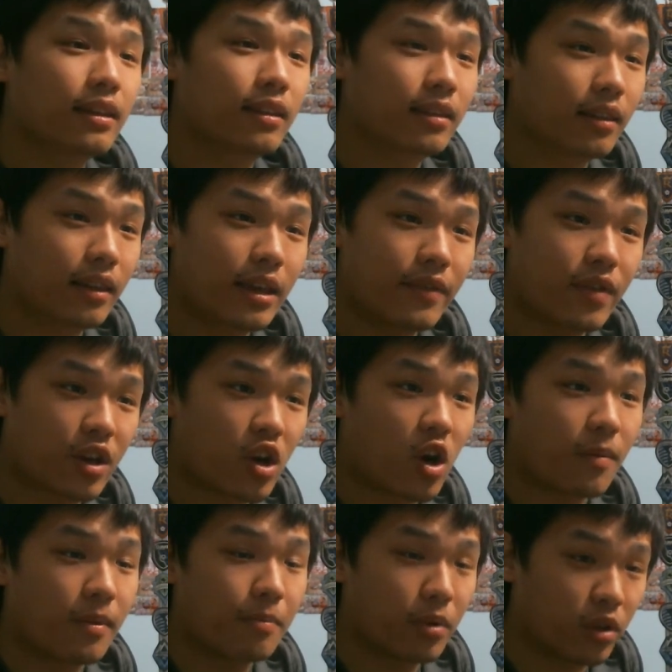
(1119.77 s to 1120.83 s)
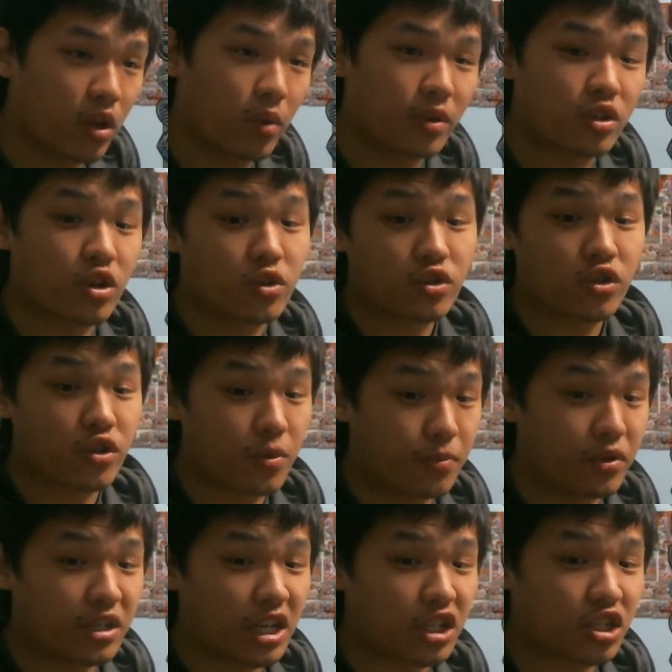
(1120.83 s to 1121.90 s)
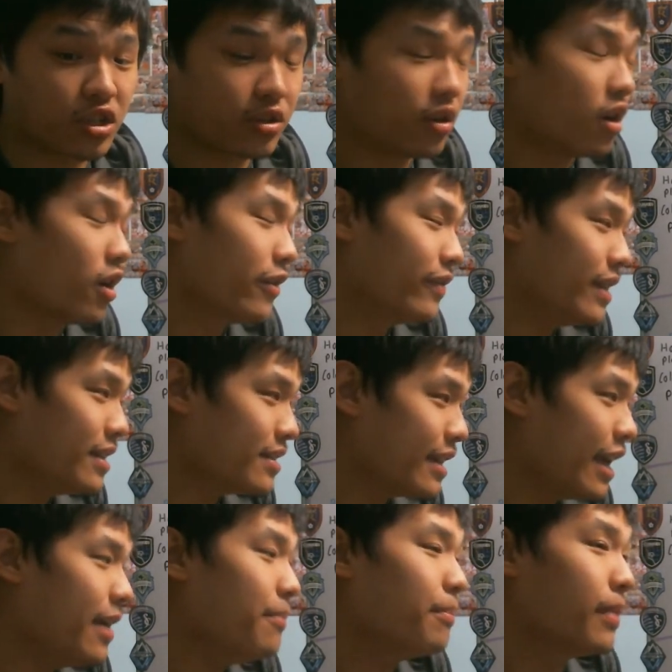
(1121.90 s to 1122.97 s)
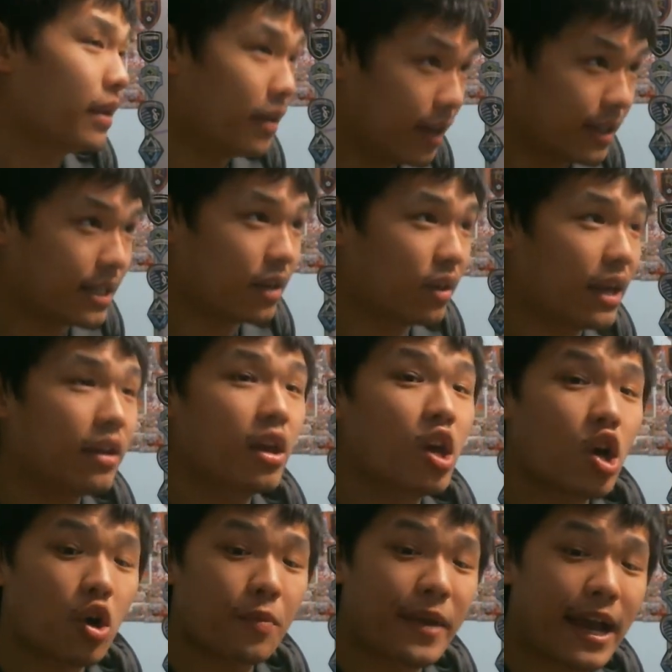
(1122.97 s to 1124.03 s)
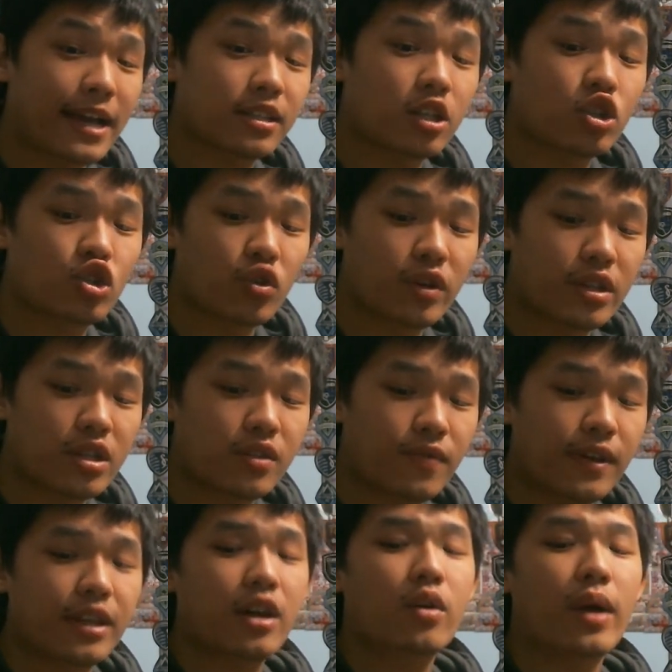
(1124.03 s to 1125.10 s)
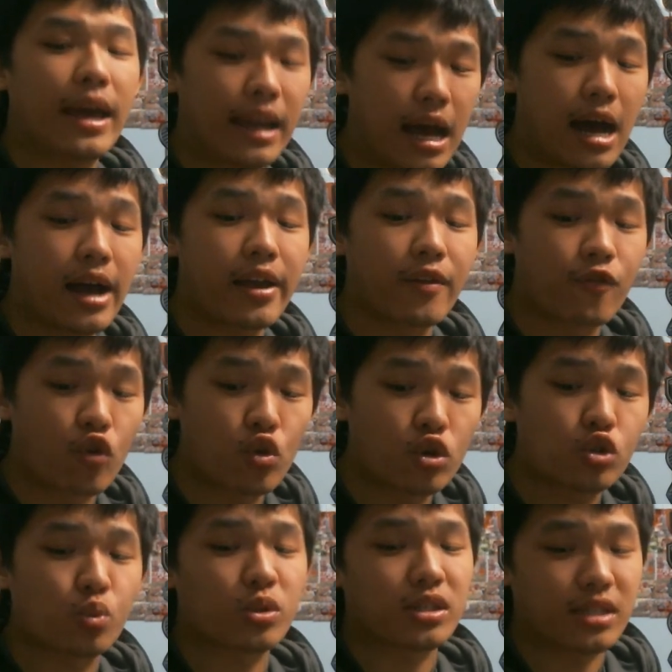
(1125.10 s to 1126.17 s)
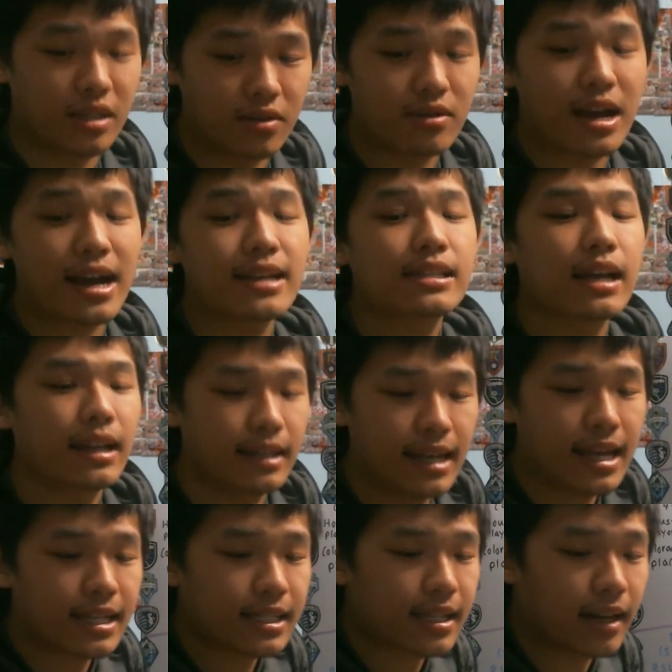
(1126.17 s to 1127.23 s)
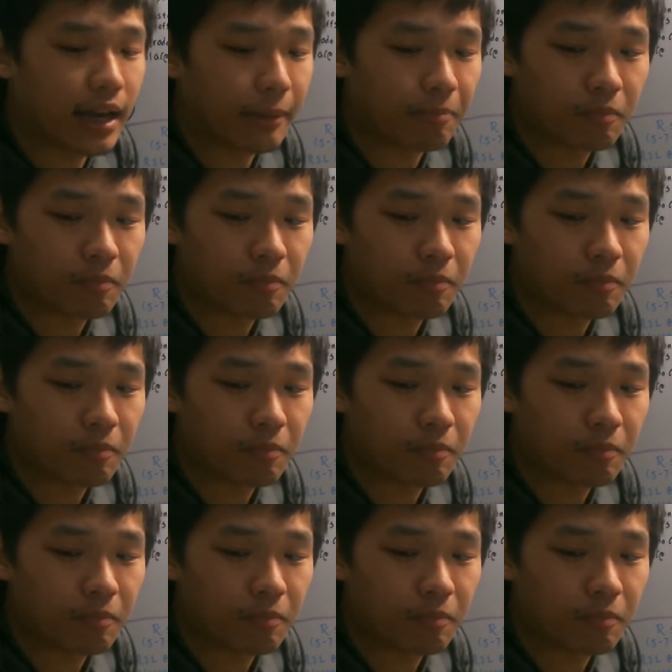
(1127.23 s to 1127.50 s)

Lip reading: leave a comment below in terms of your prediction of these games. But until then, hope you guys enjoy this video, and I, of course, will see you guys next time.